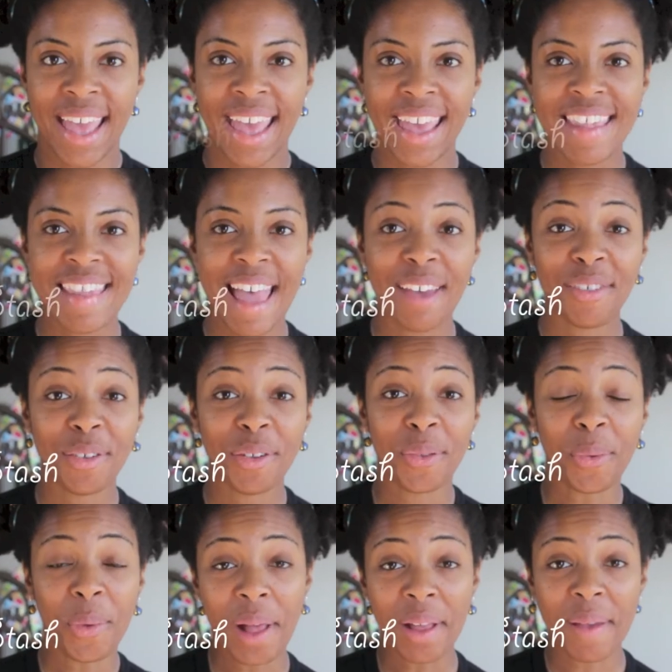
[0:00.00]
Hey Stashers,
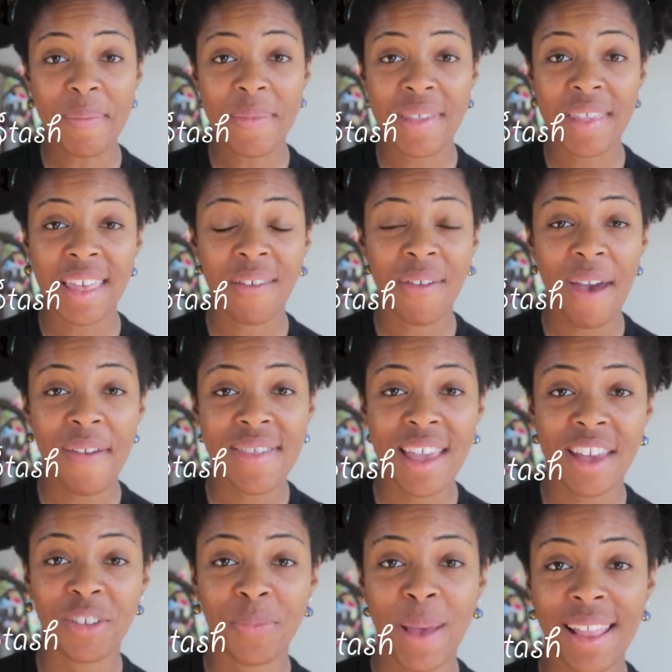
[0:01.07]
welcome to the
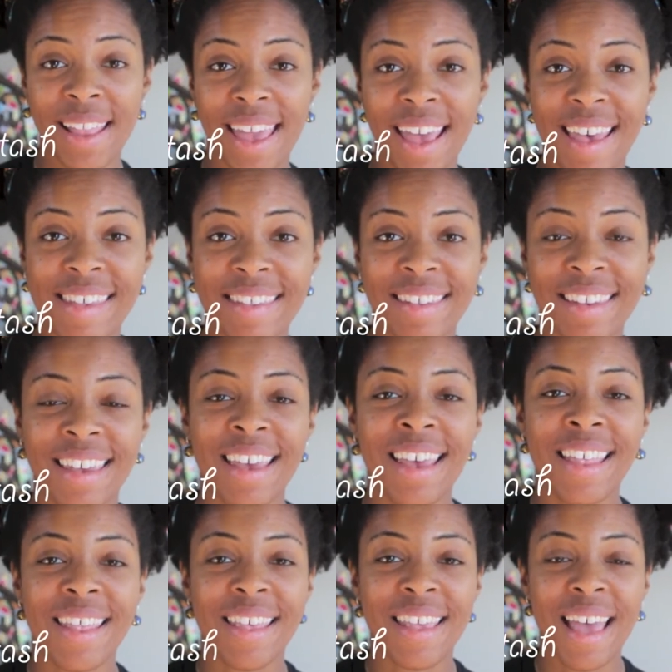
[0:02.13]
CraftStash podcast.
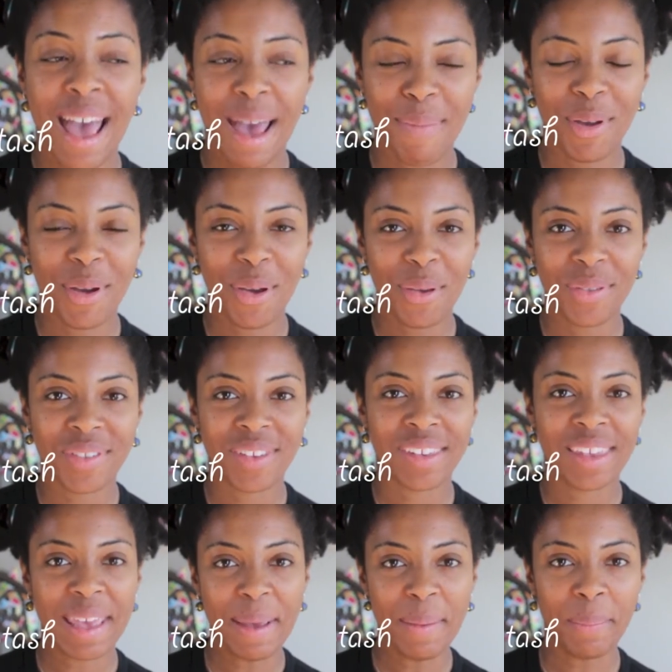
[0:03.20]
I'm your host,
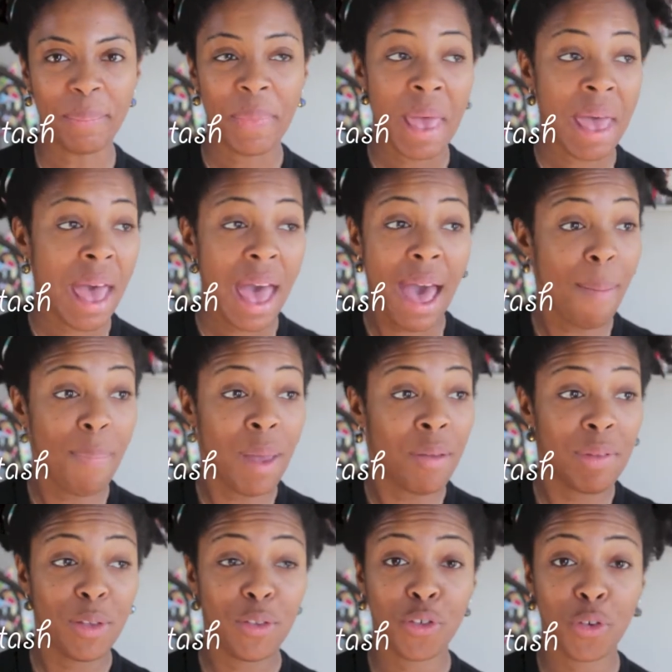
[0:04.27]
Kim. I'm not
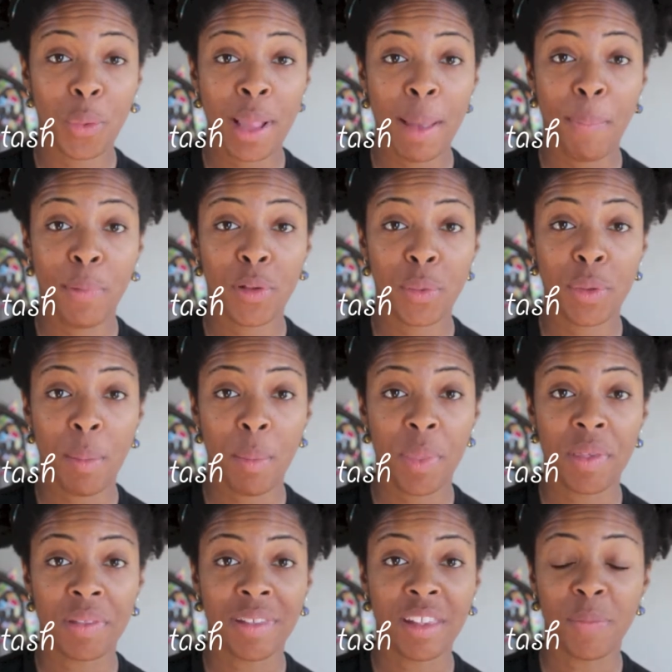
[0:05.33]
really sure what episode number
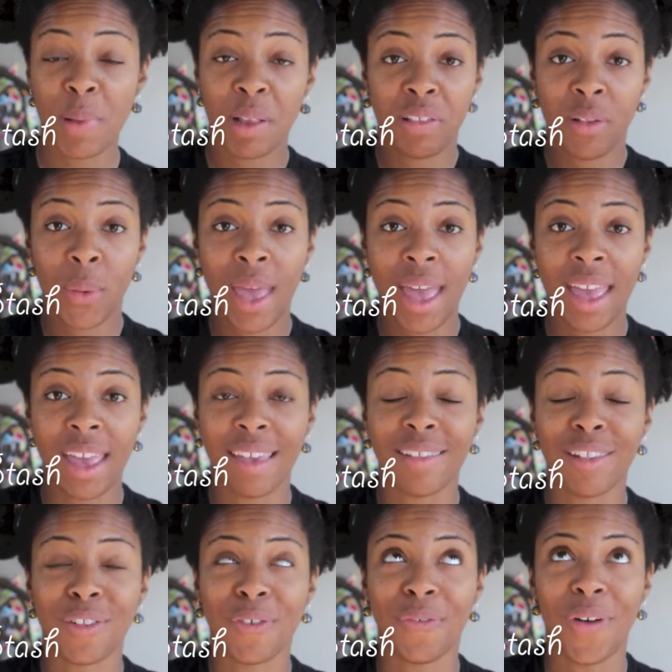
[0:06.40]
this is, but it's okay because
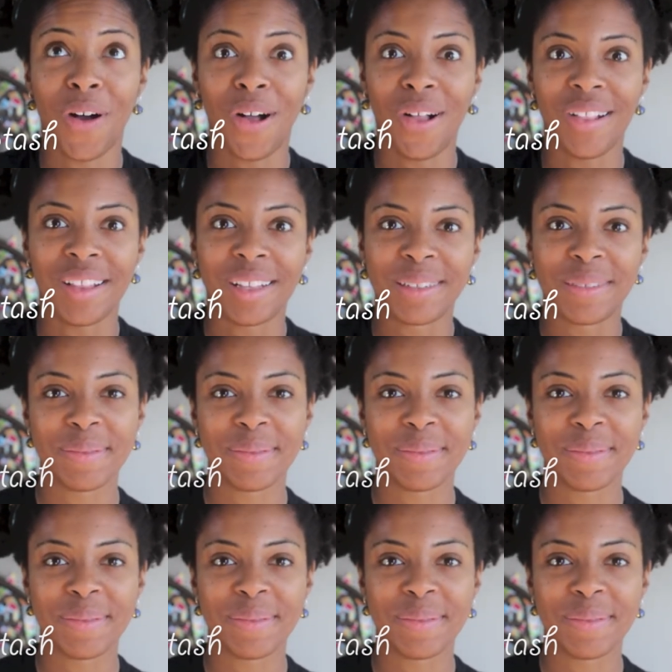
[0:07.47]
it's fall.